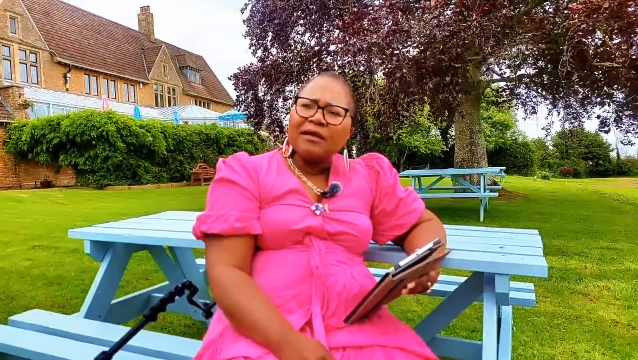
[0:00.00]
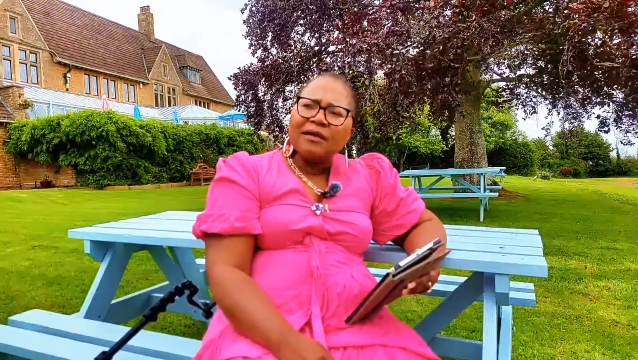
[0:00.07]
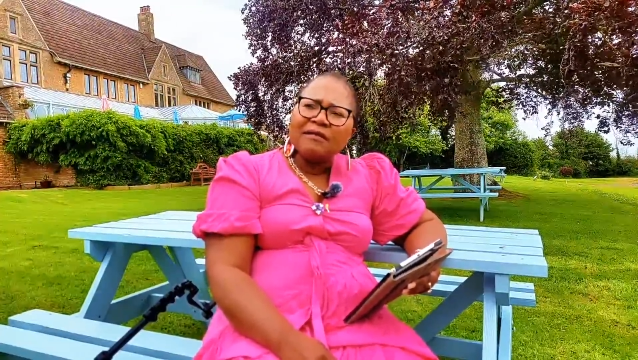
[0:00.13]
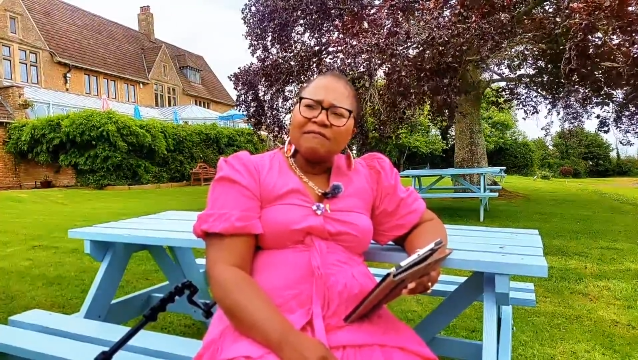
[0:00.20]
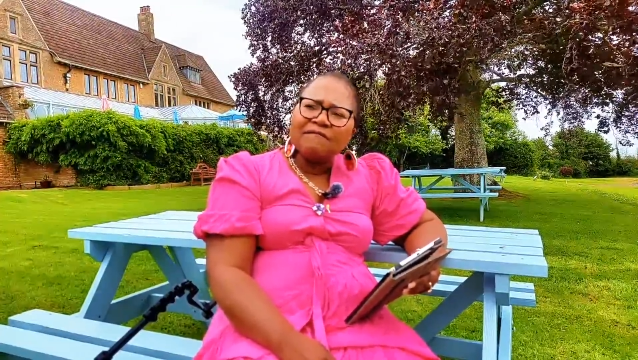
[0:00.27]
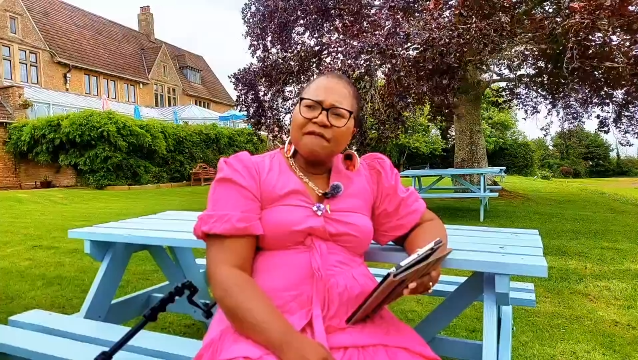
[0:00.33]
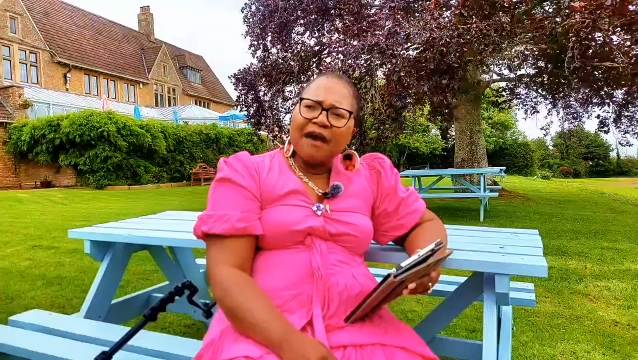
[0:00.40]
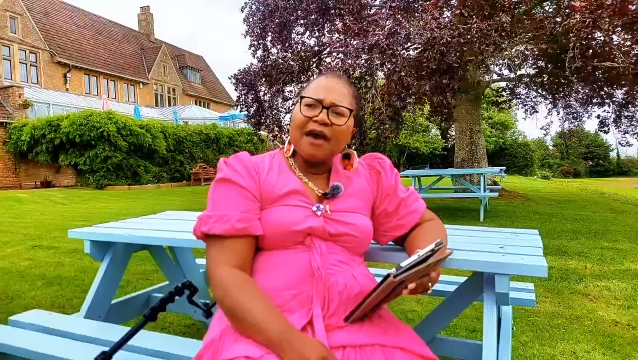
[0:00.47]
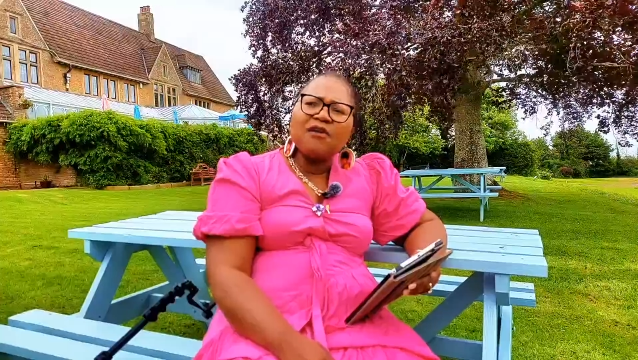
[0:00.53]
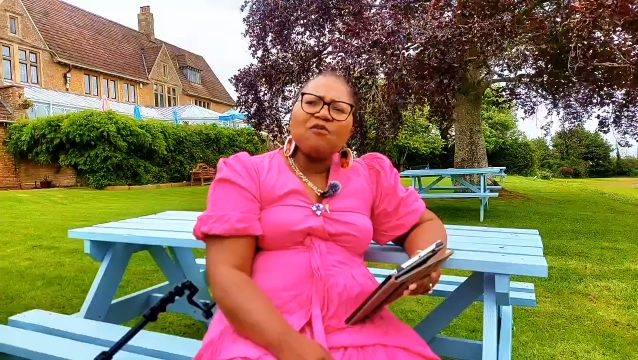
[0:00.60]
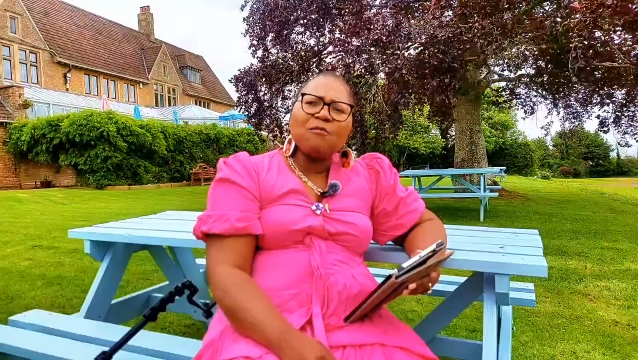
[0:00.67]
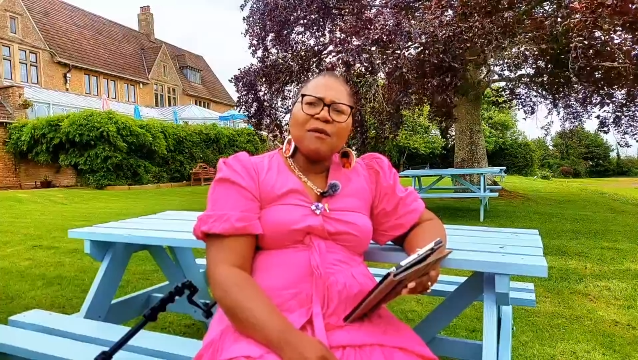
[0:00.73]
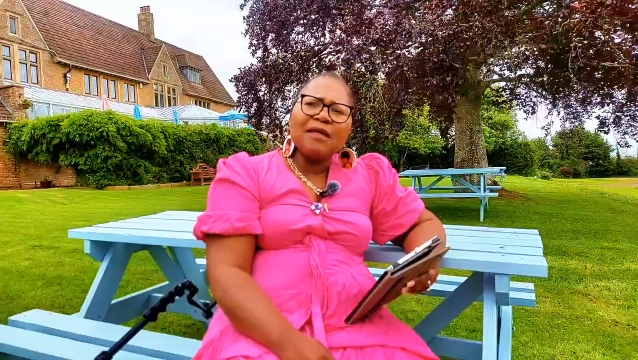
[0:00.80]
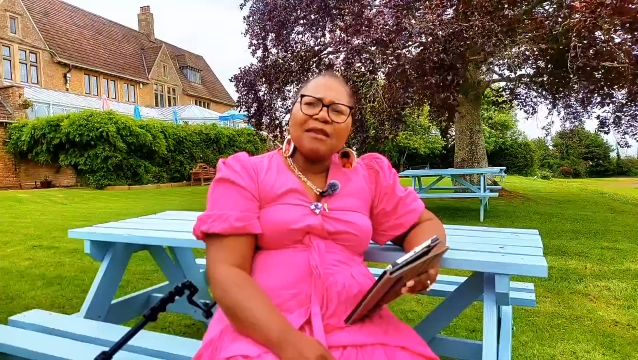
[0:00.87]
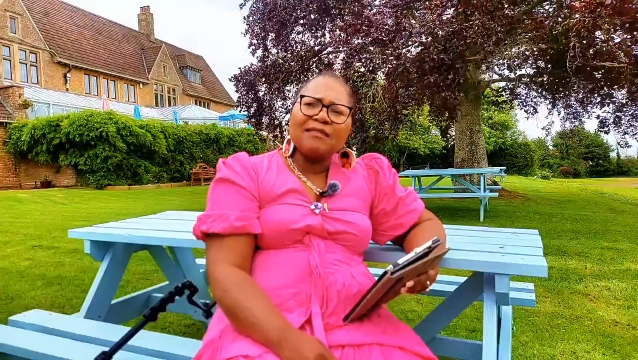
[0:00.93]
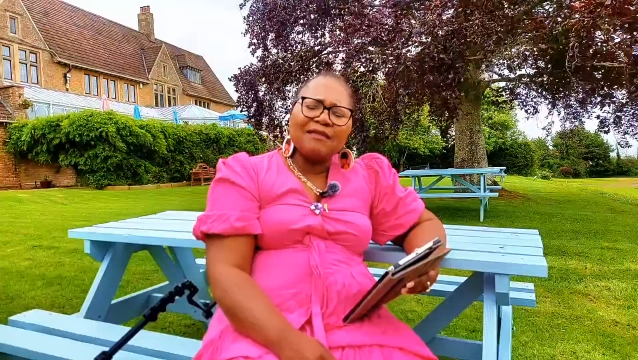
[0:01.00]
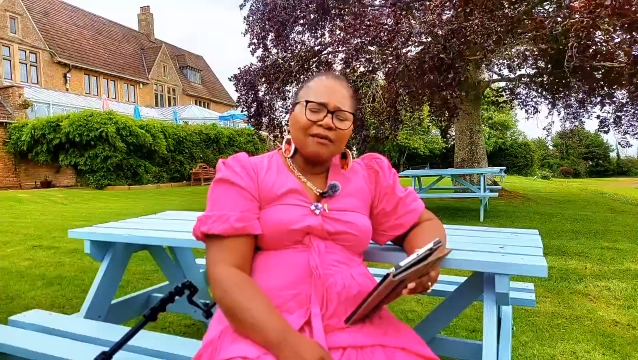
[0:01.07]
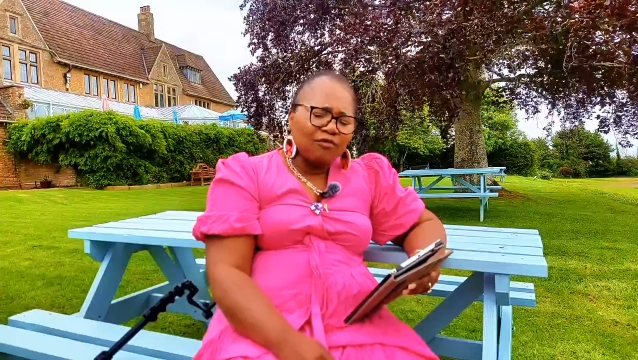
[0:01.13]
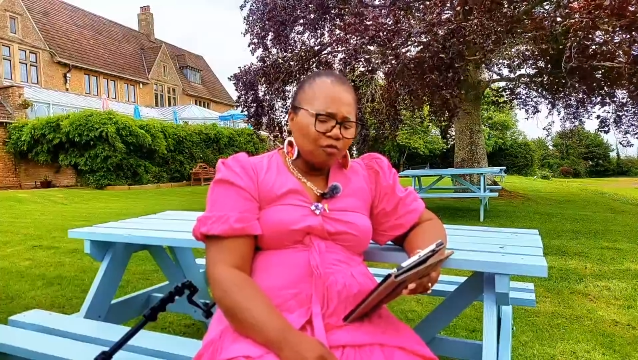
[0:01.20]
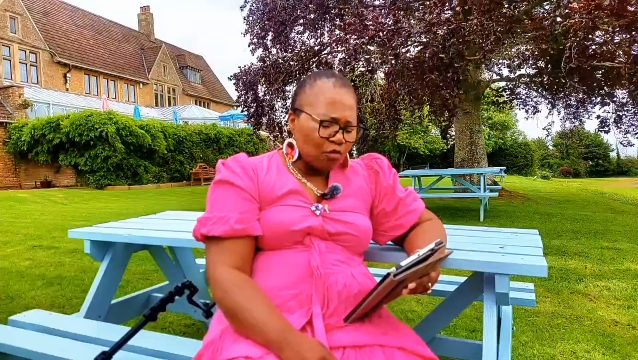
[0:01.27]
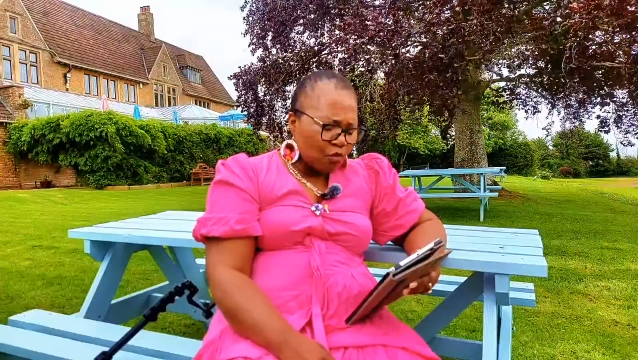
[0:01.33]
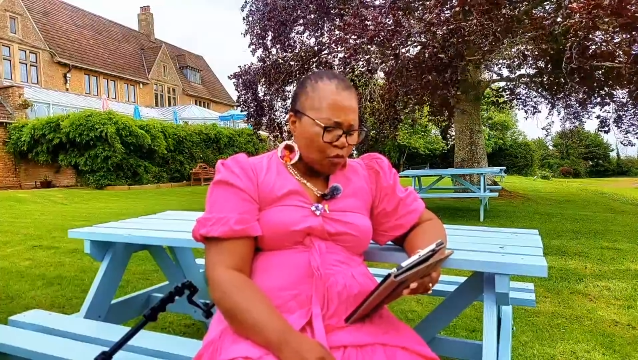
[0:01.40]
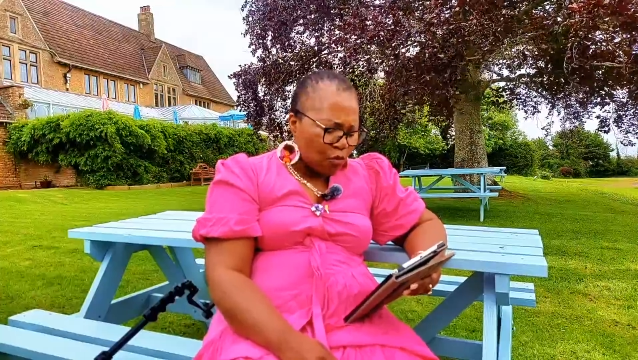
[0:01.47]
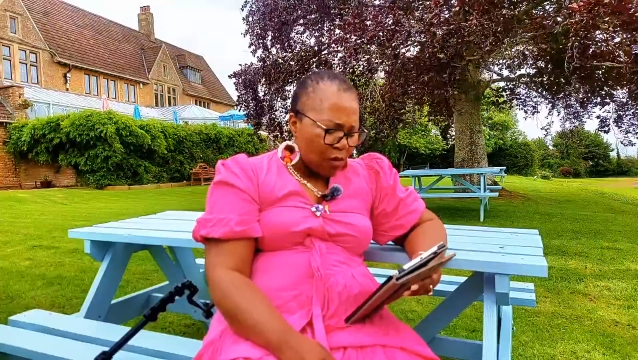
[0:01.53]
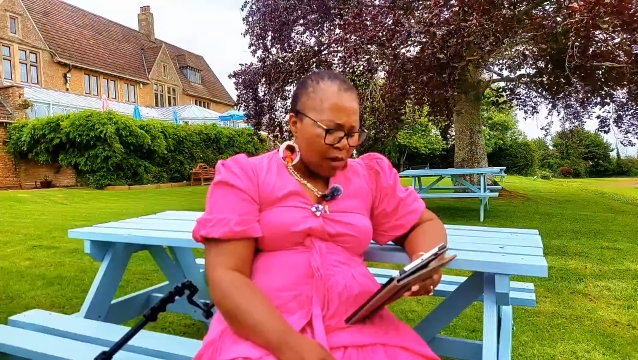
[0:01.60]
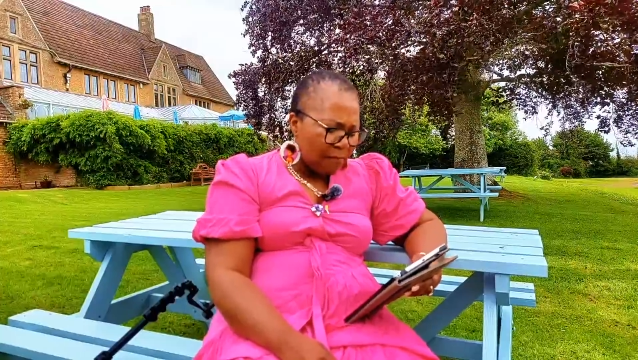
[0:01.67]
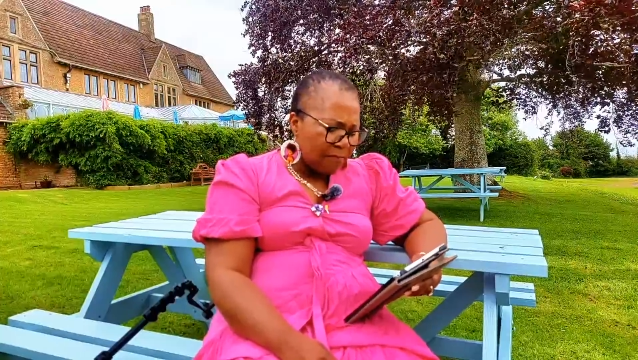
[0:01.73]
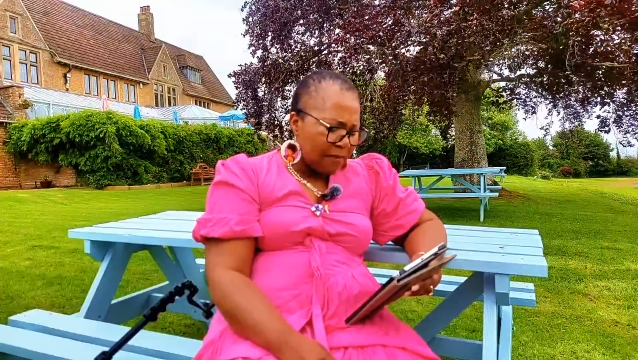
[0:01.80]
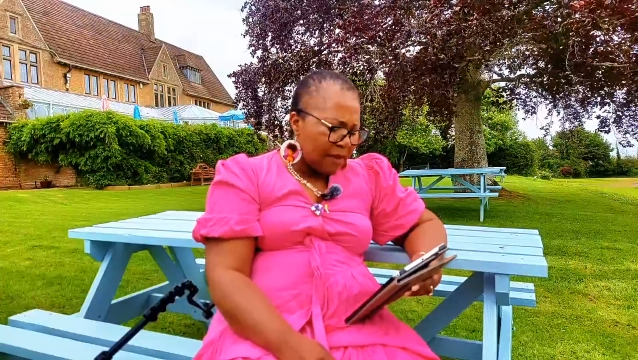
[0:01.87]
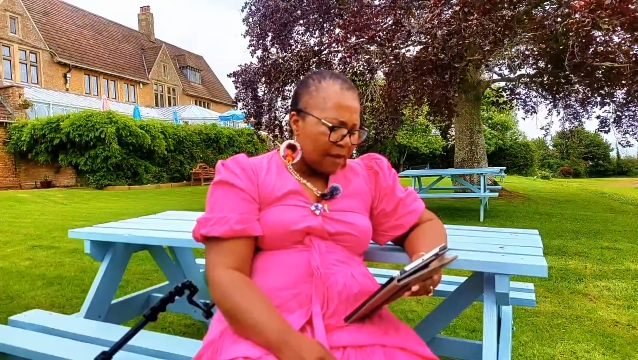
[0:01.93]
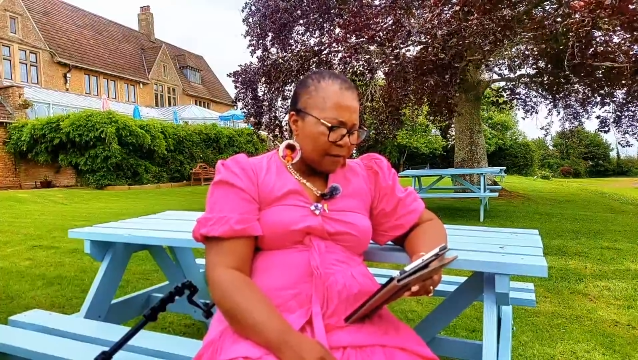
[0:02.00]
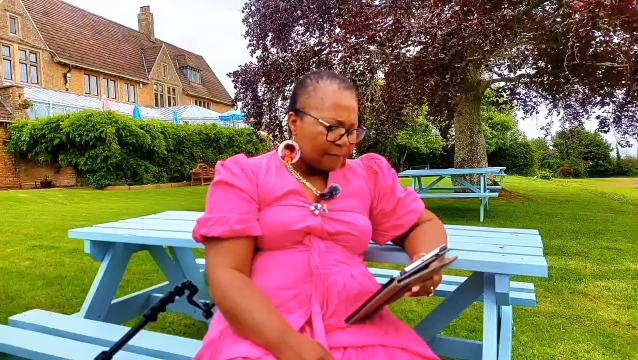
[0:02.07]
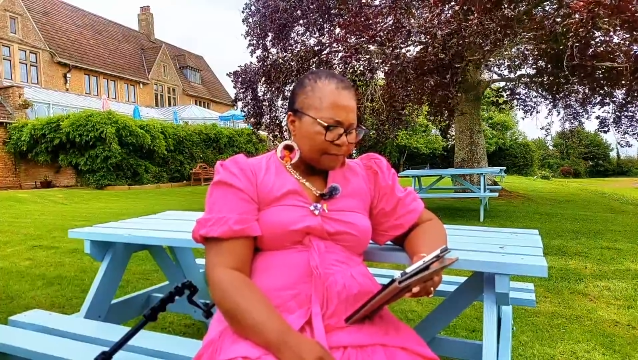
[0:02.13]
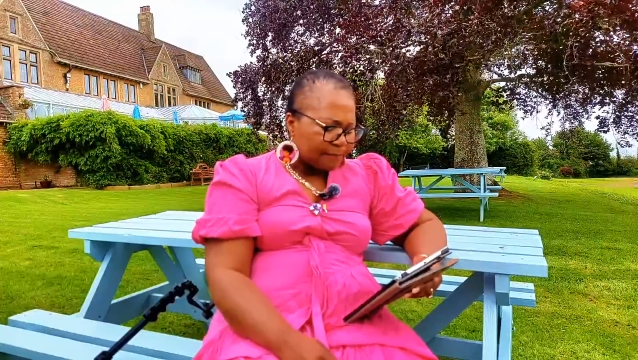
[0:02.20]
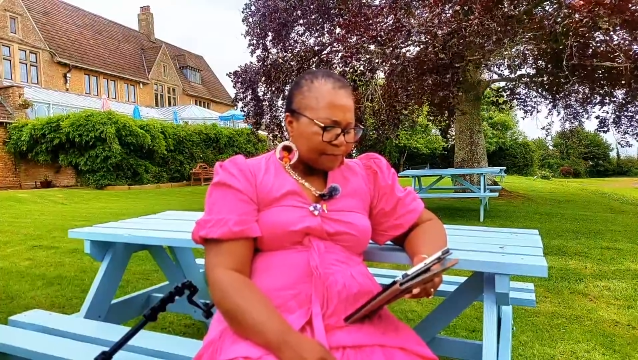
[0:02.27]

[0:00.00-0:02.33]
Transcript: environment that we grew up in.